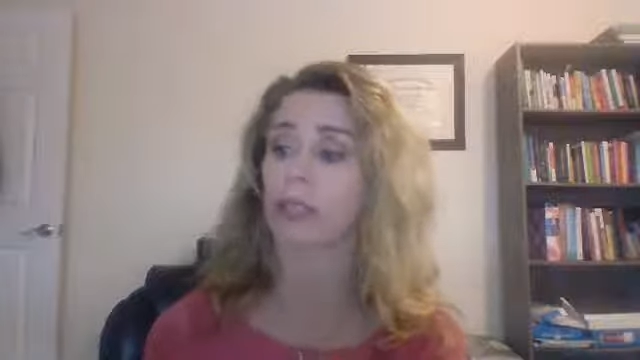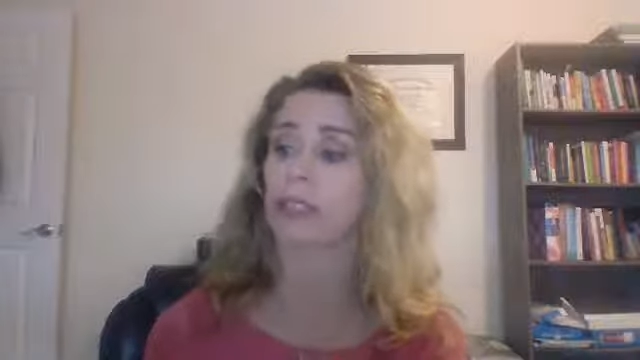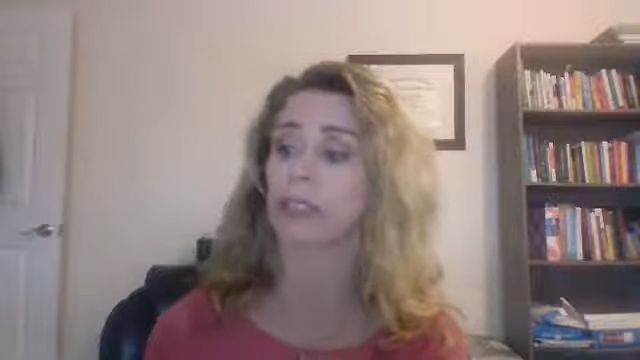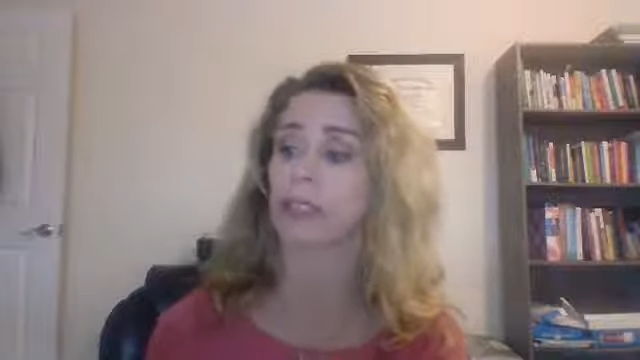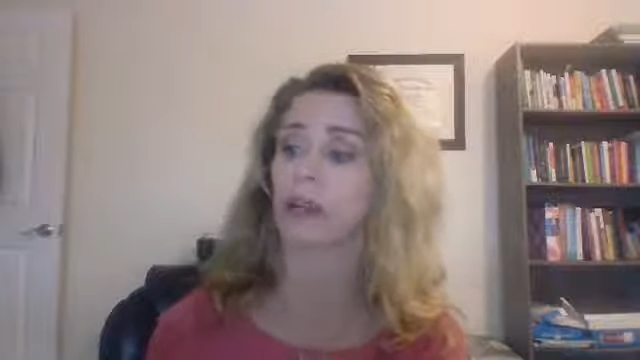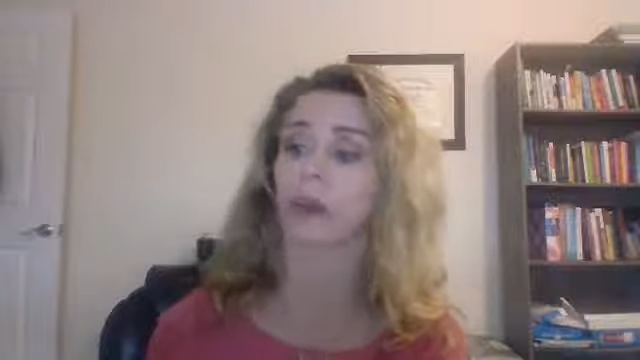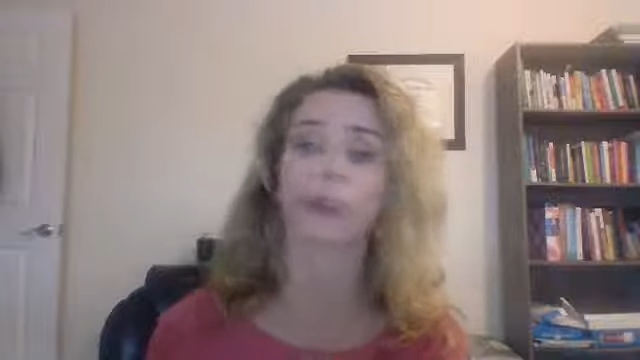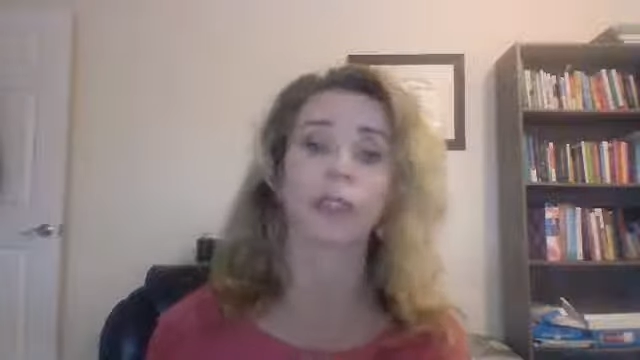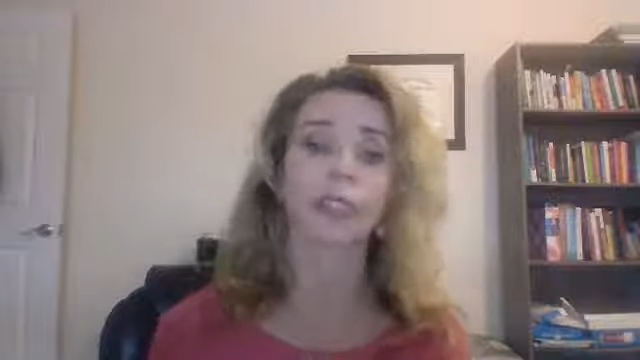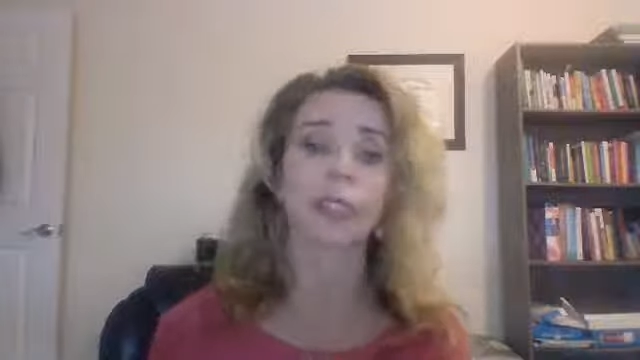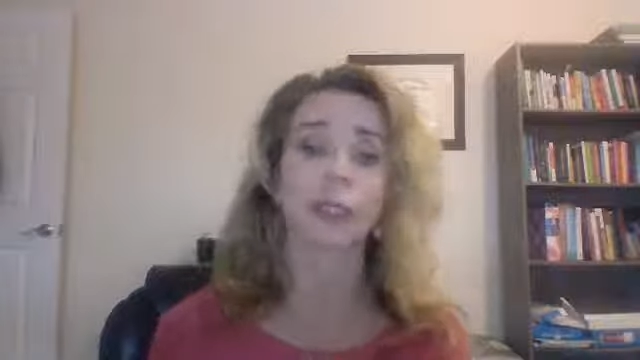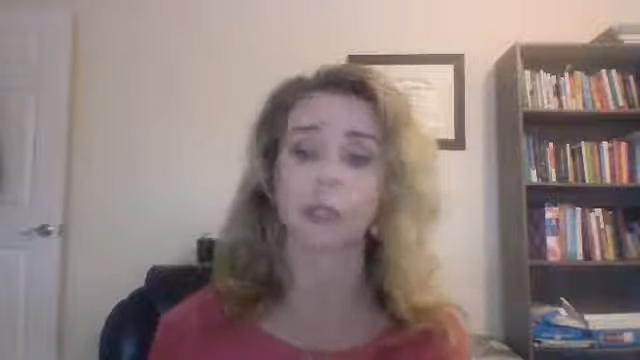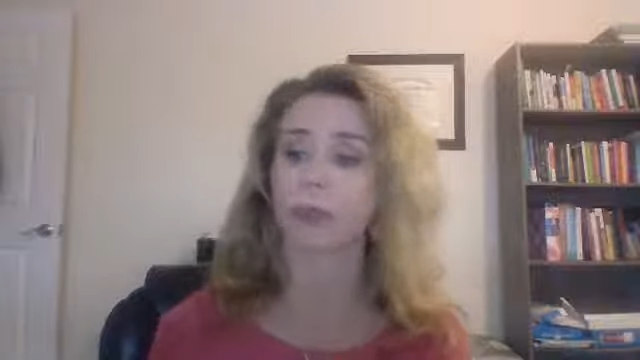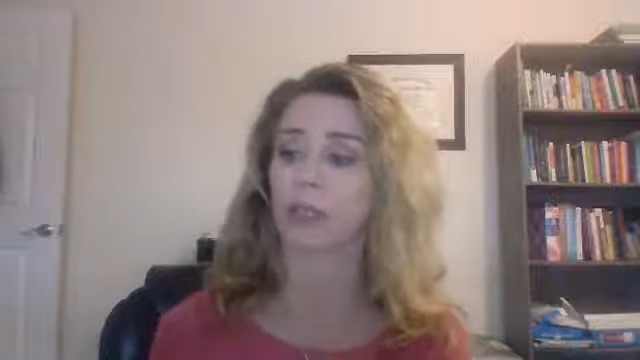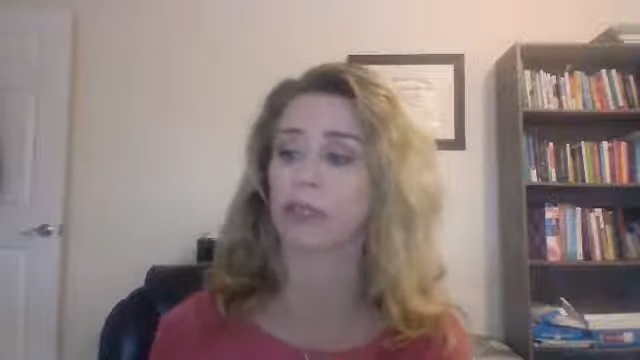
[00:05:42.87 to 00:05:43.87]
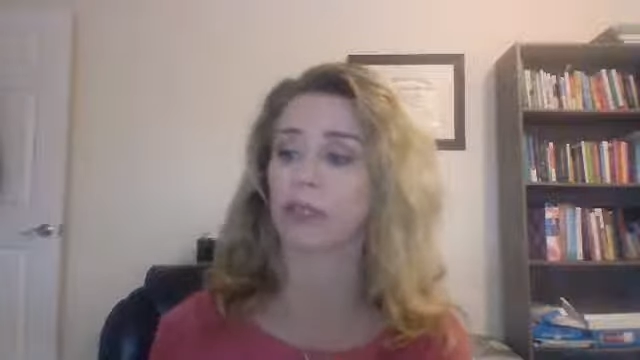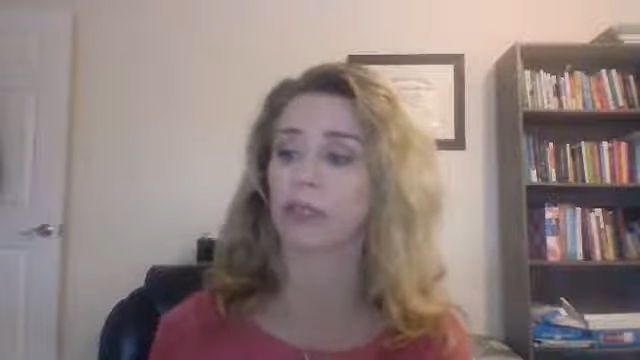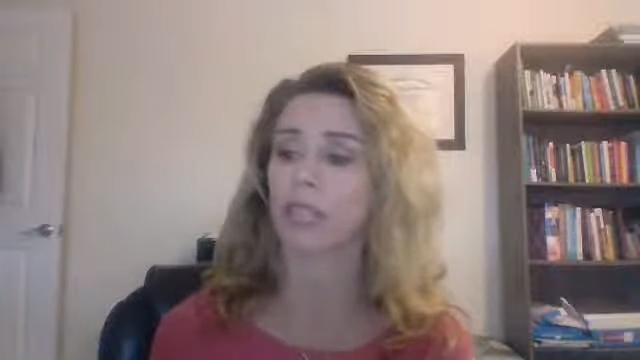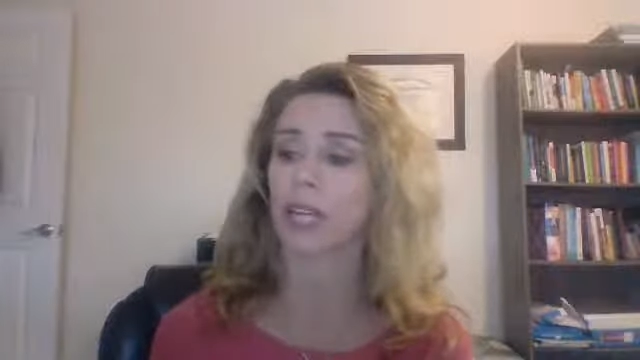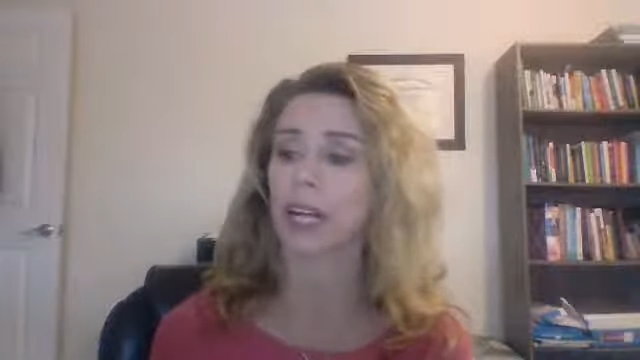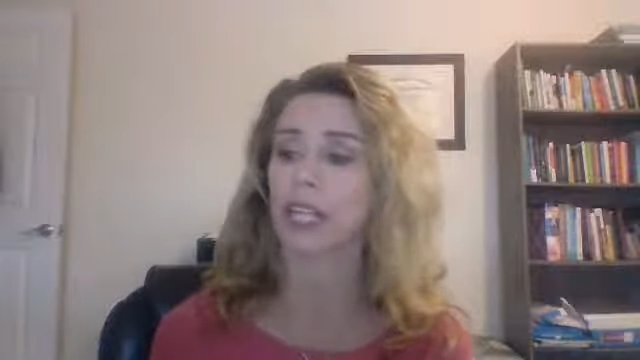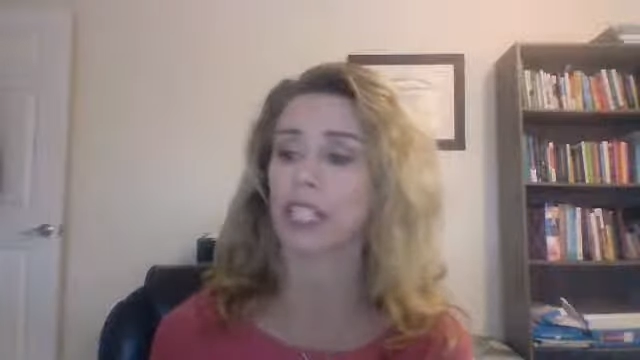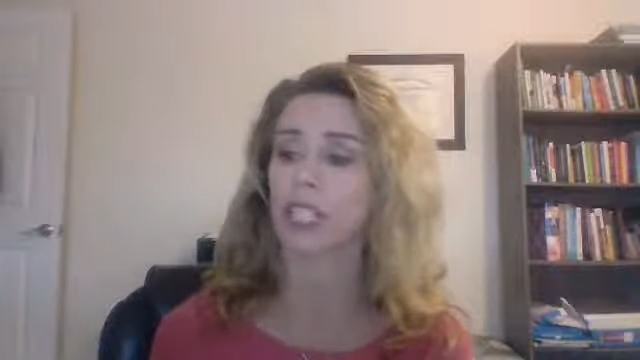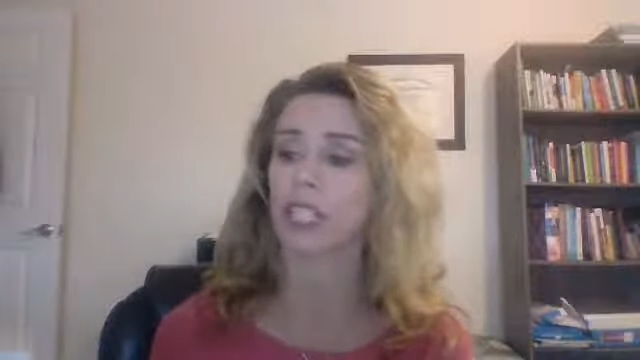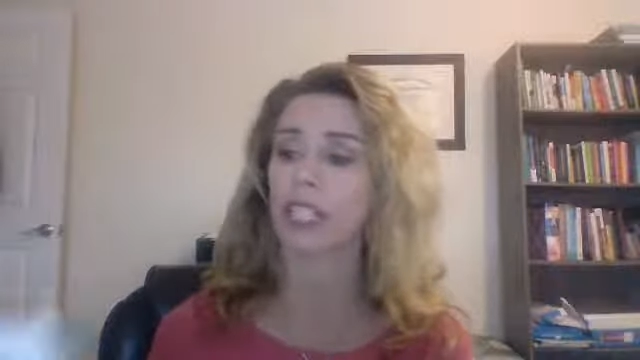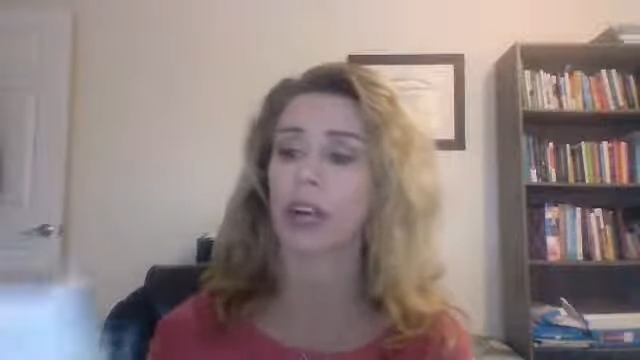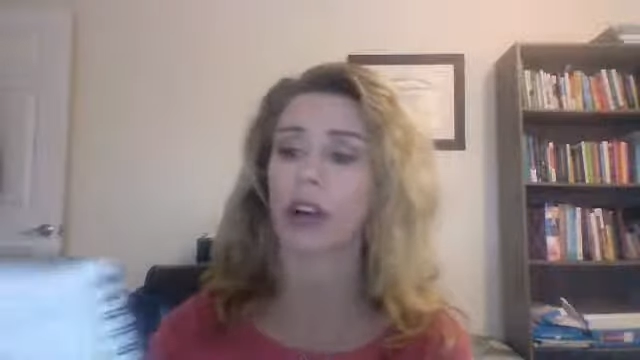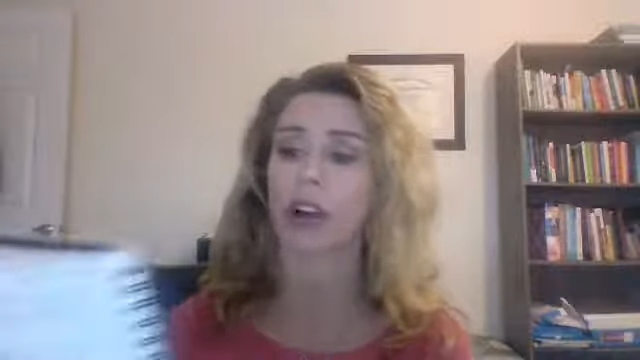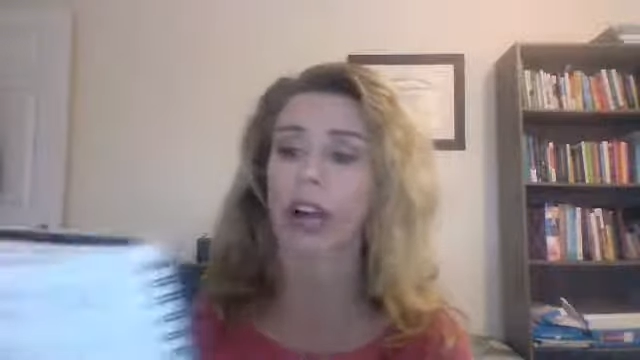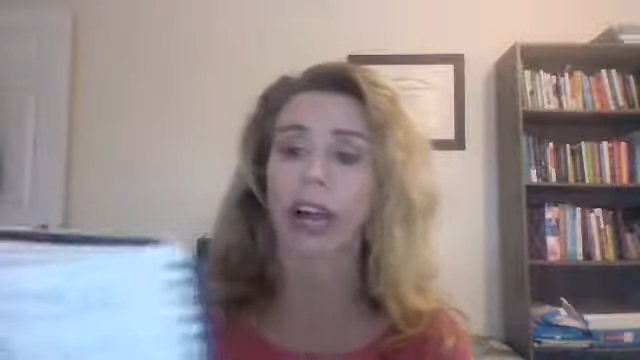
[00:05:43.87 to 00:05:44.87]
So the symbol is
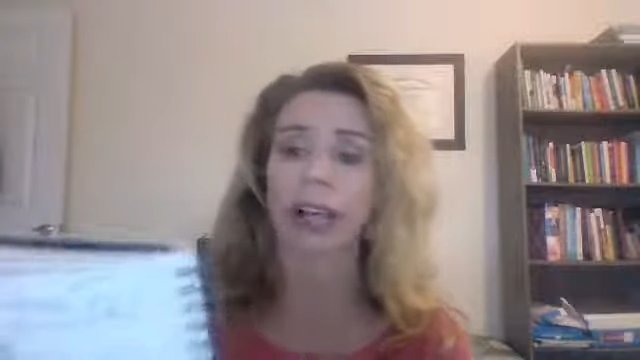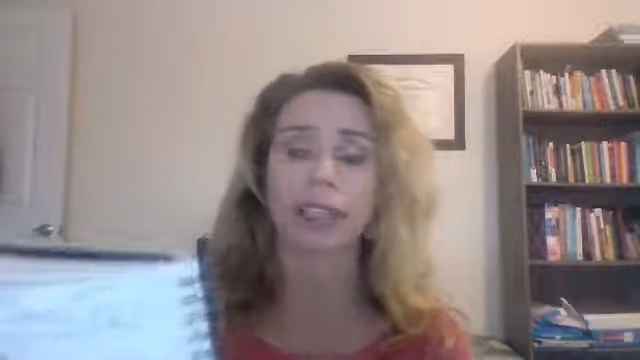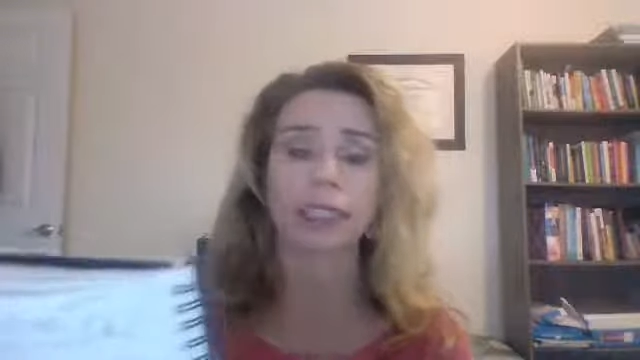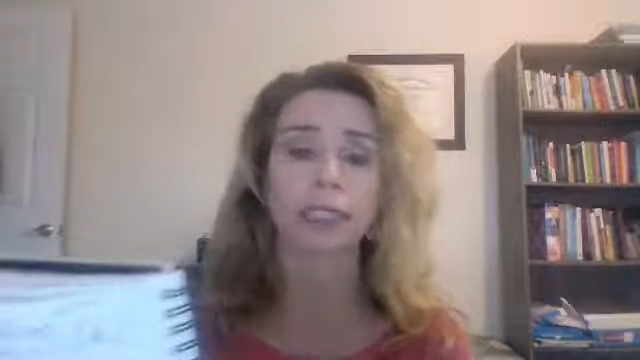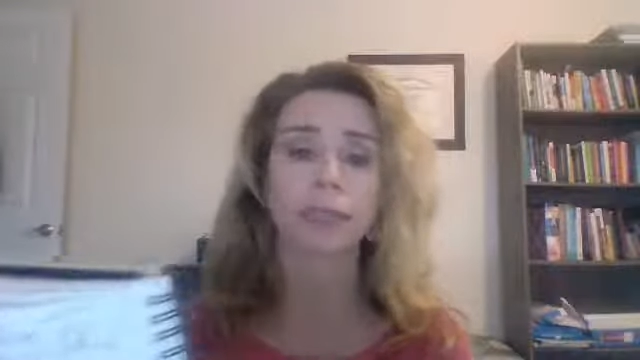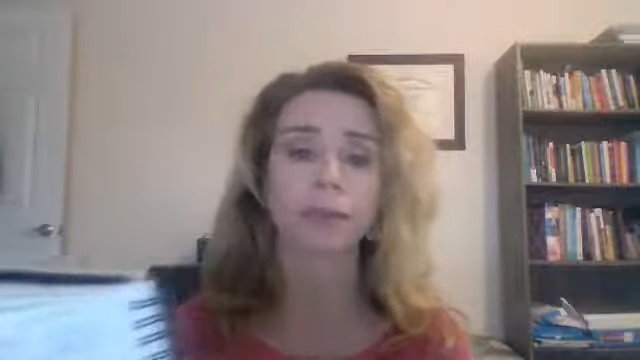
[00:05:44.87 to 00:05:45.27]
VIGRX.